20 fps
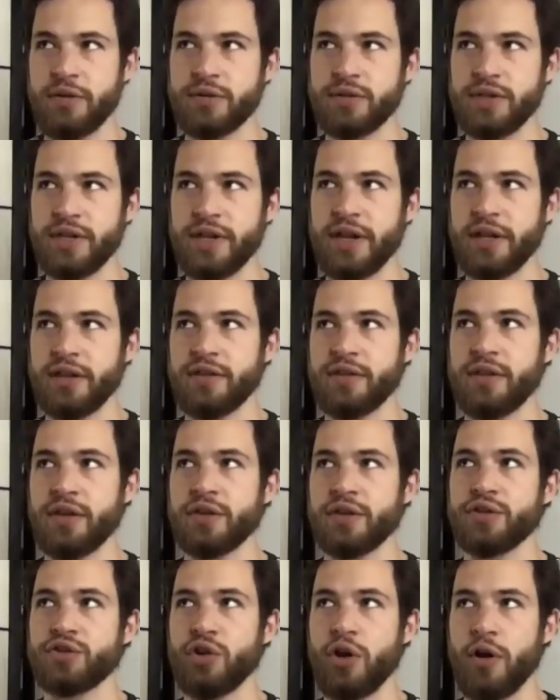like the
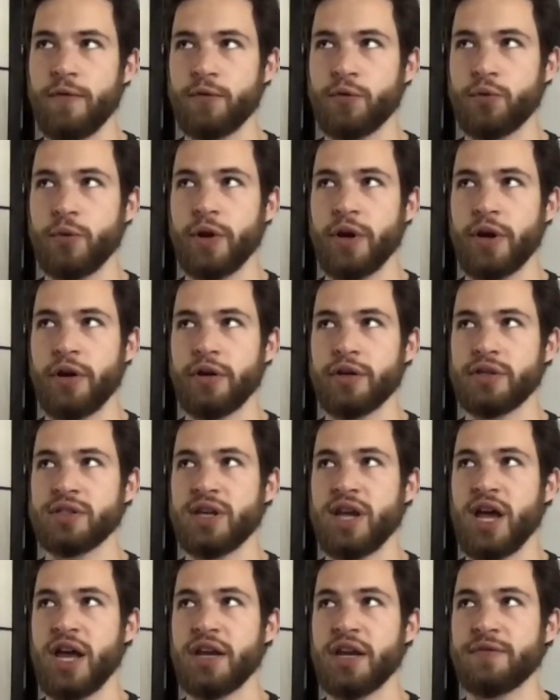software is
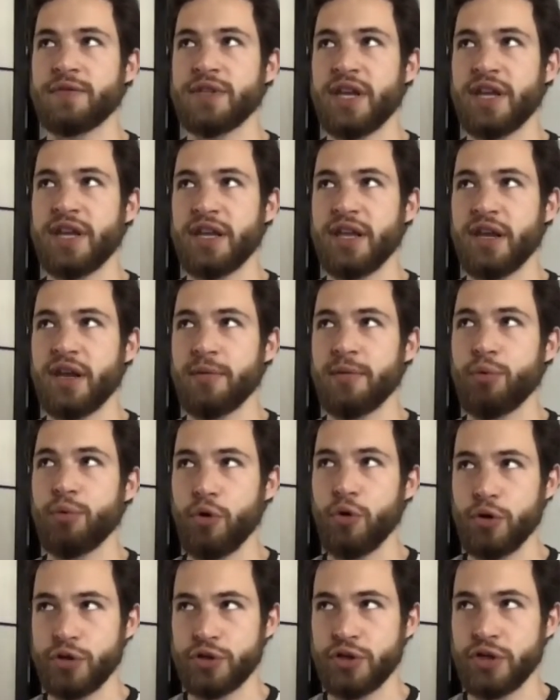kind of taking a
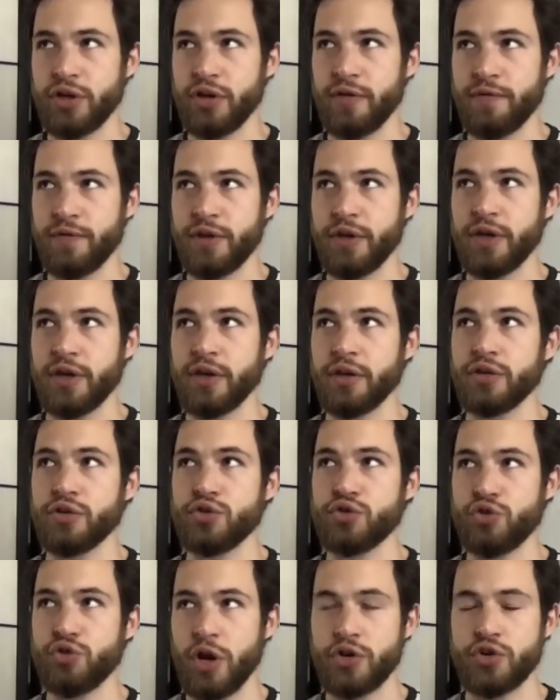portion of the
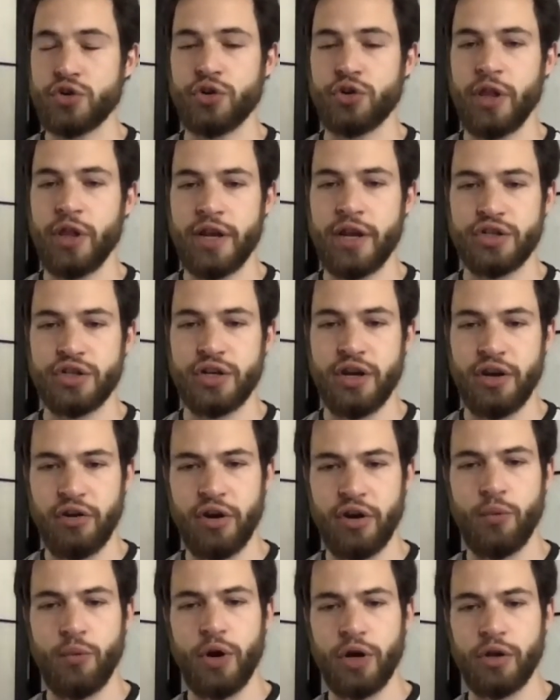structural
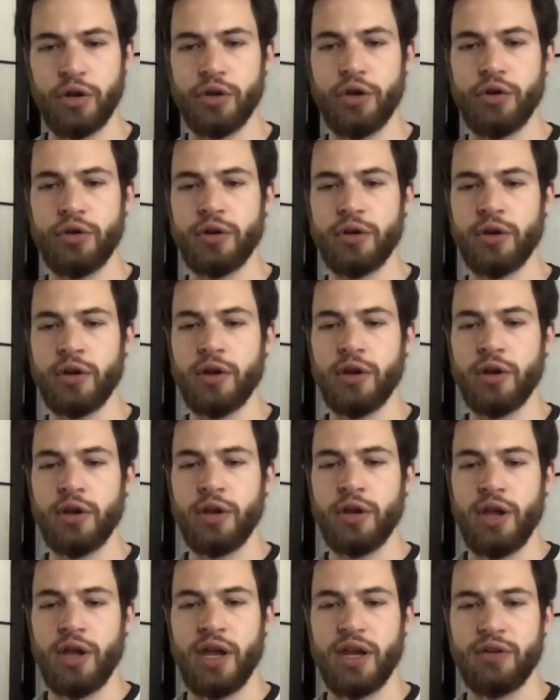engineering workload
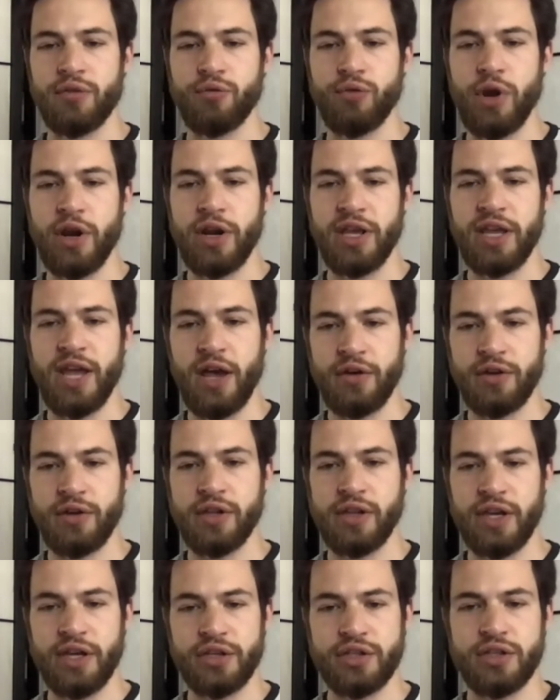and running
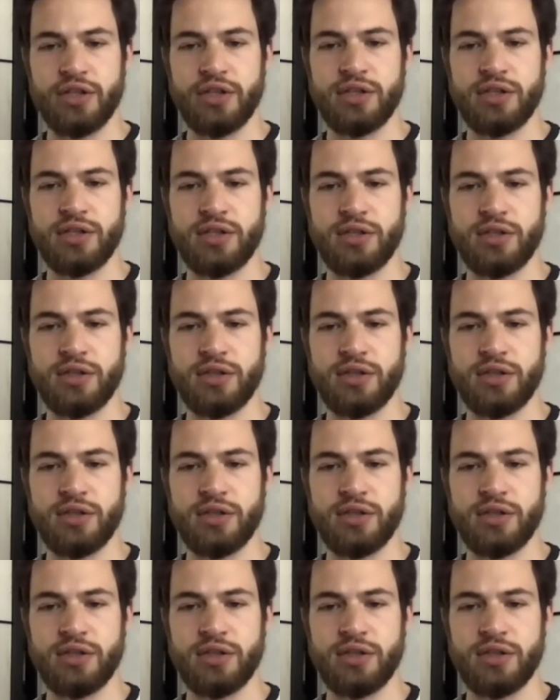calculations.